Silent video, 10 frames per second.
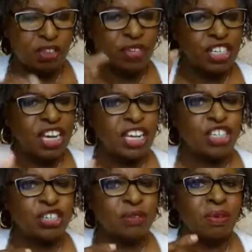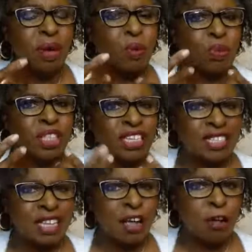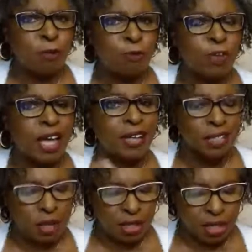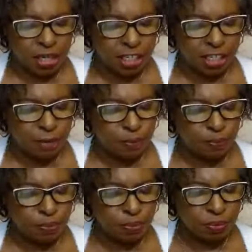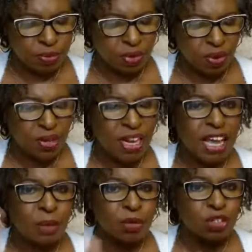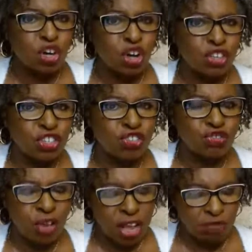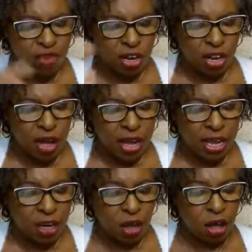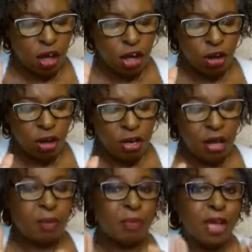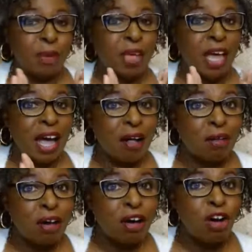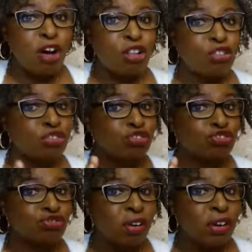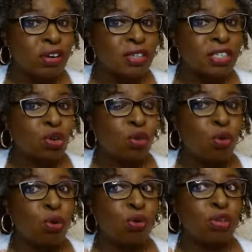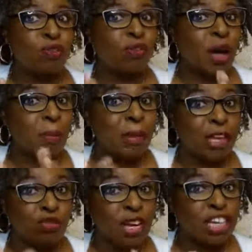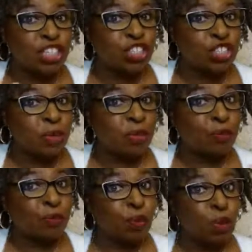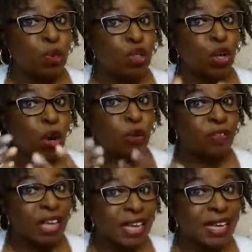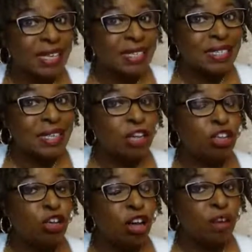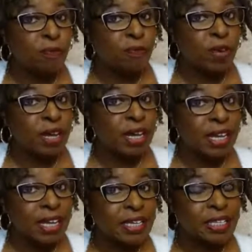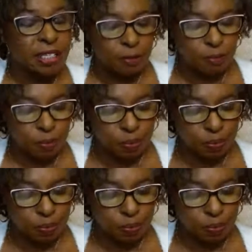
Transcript: Irritation with yourself and others. Unable to concentrate, relying on maybe alcohol or drugs, or you've got a bad relationship with food, you overeat, you comfort eat.